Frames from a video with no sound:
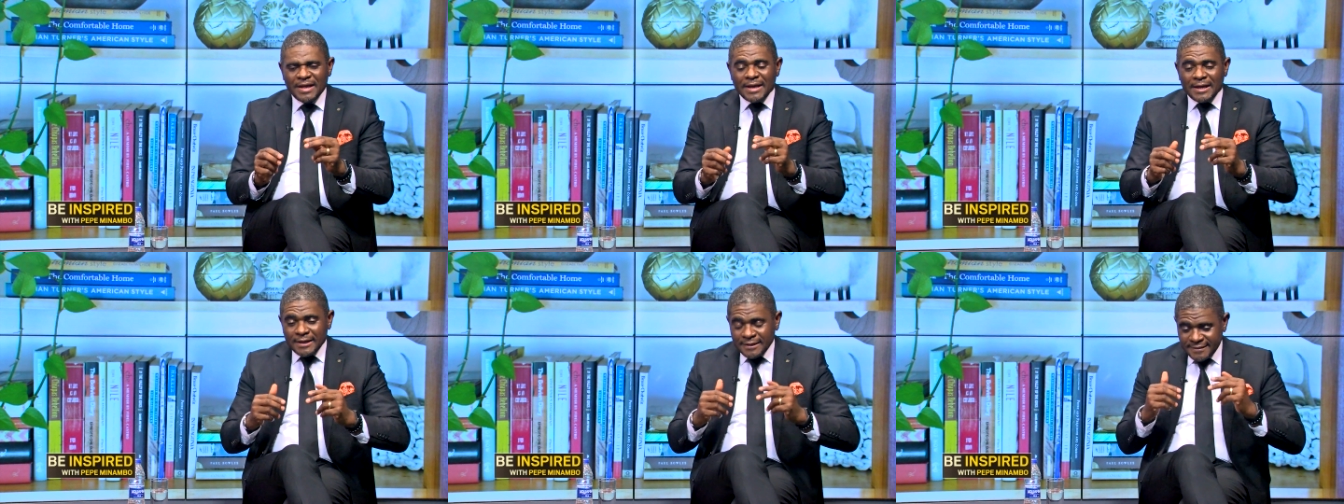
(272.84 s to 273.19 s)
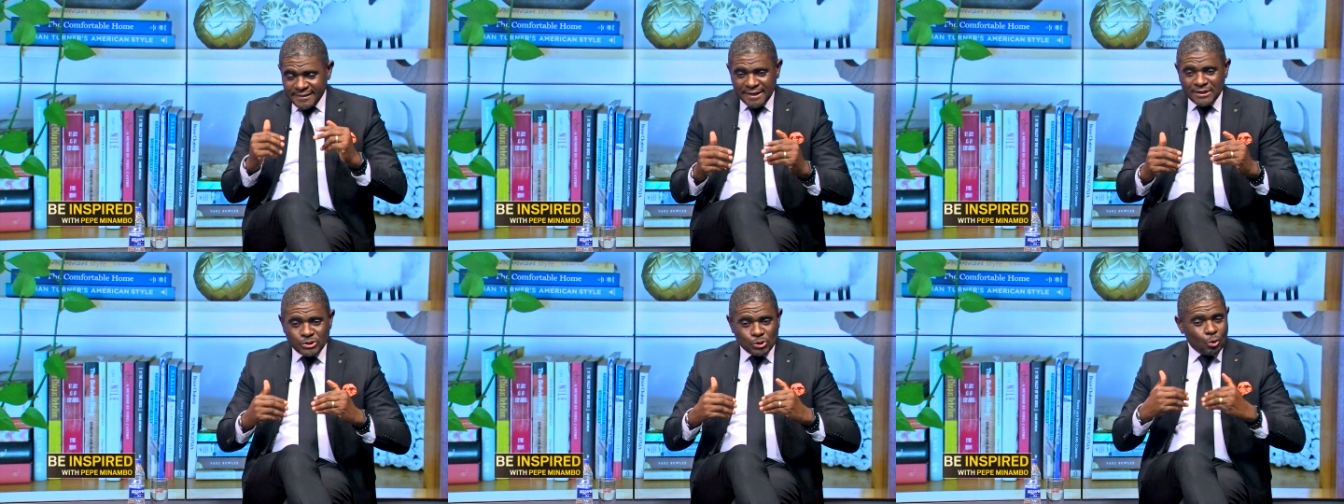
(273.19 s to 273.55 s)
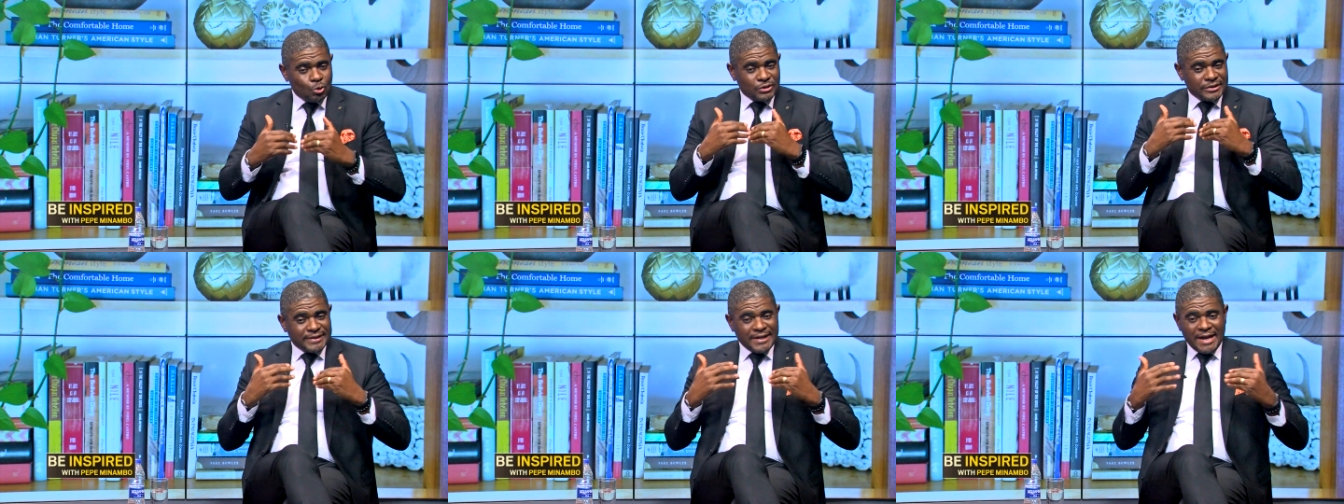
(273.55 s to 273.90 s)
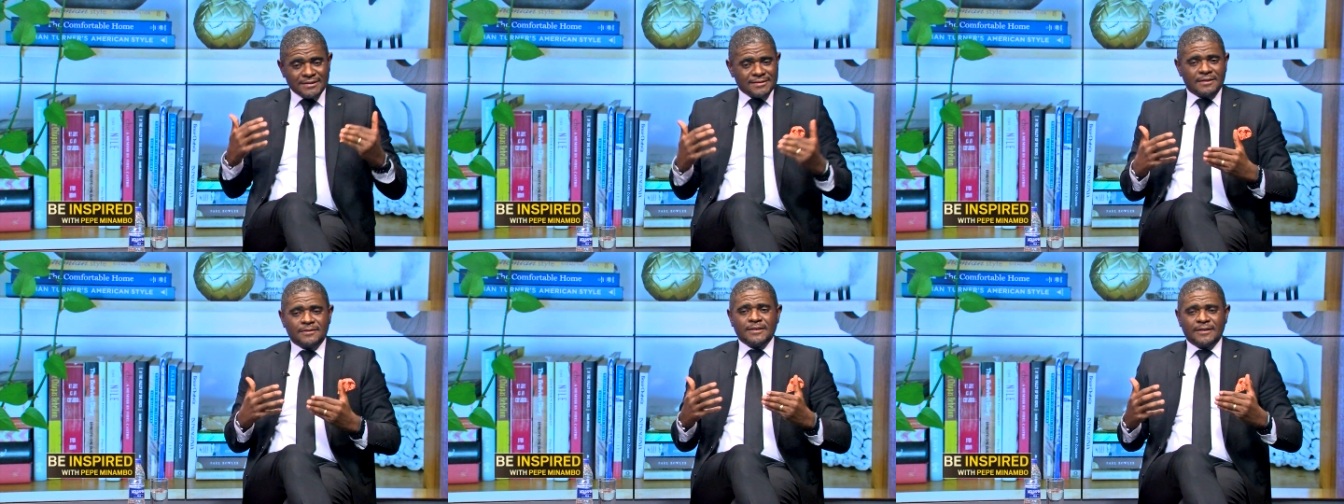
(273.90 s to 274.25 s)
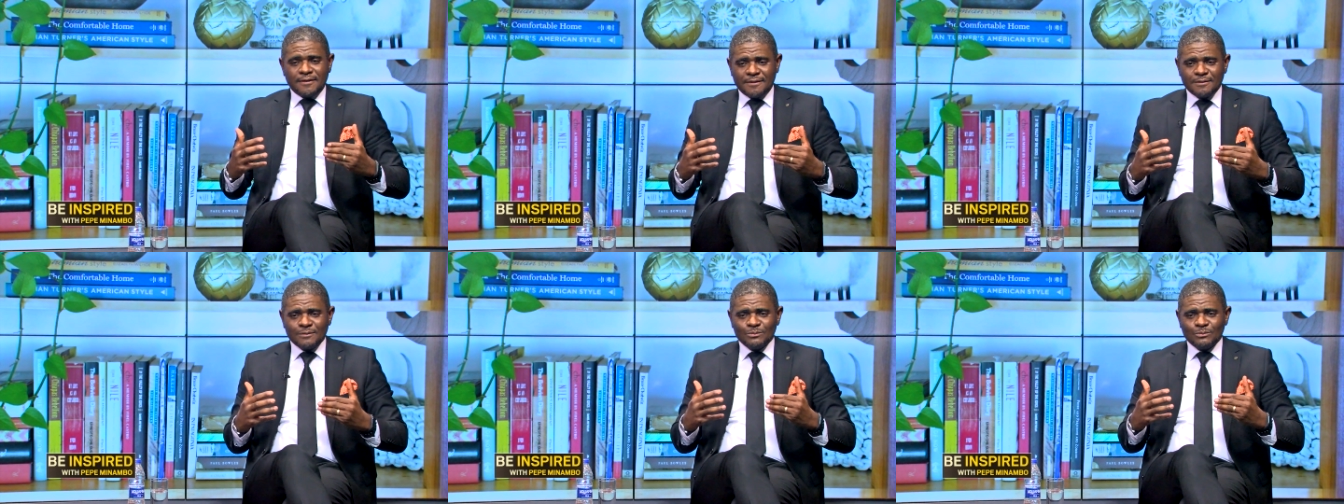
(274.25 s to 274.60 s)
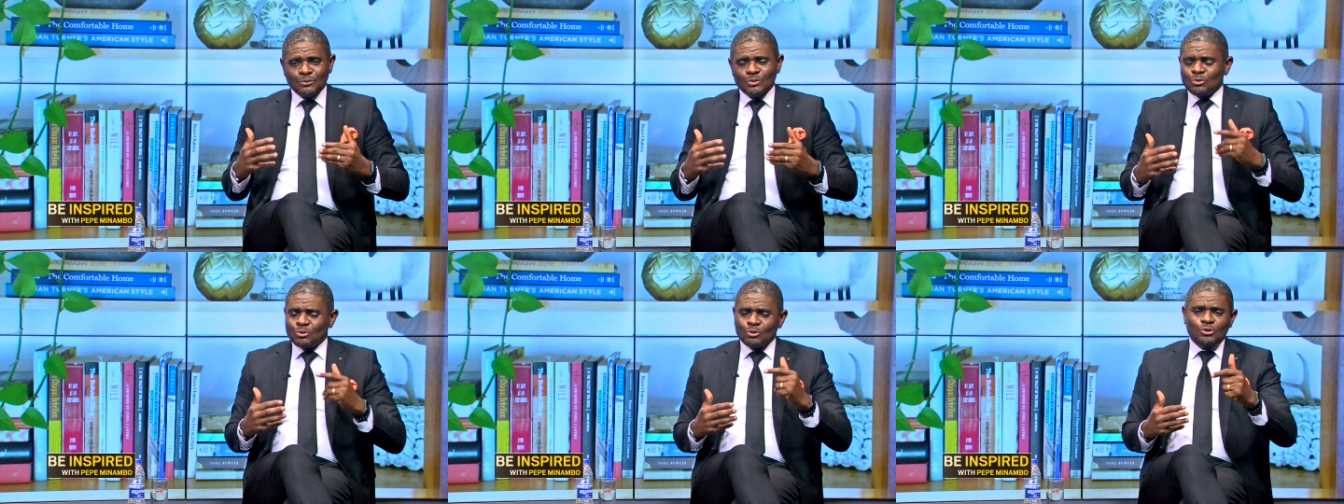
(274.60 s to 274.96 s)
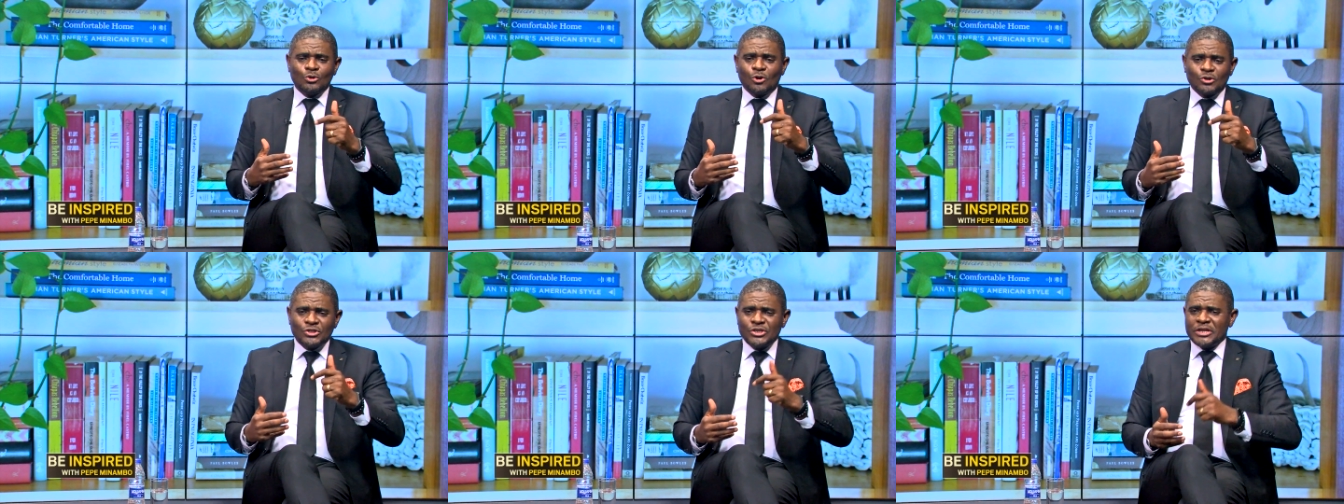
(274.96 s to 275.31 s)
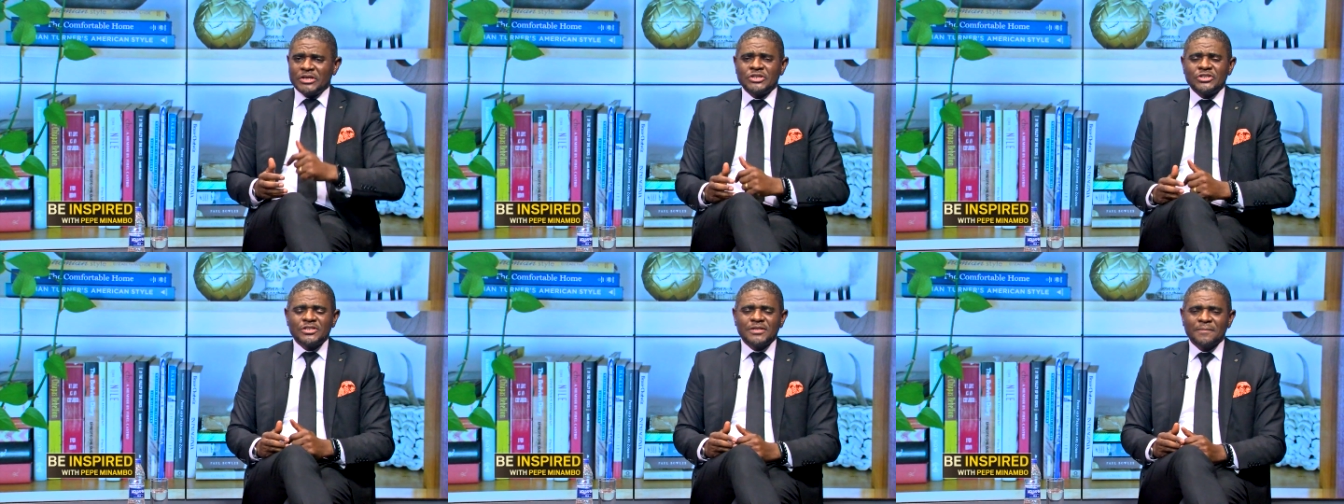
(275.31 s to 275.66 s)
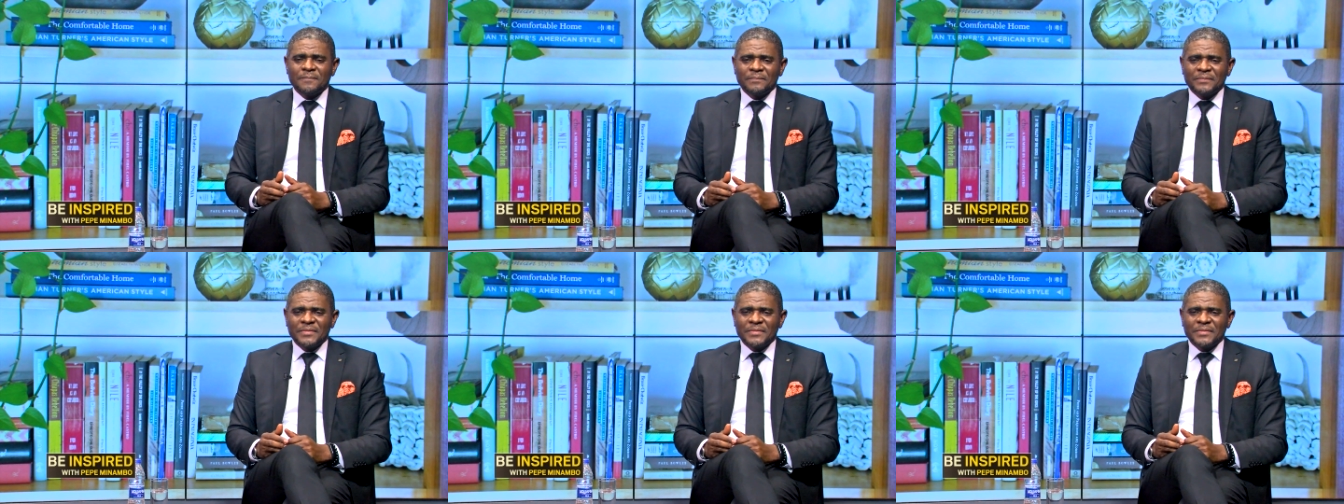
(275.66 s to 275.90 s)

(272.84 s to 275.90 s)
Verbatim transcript: It takes audacity to talk change.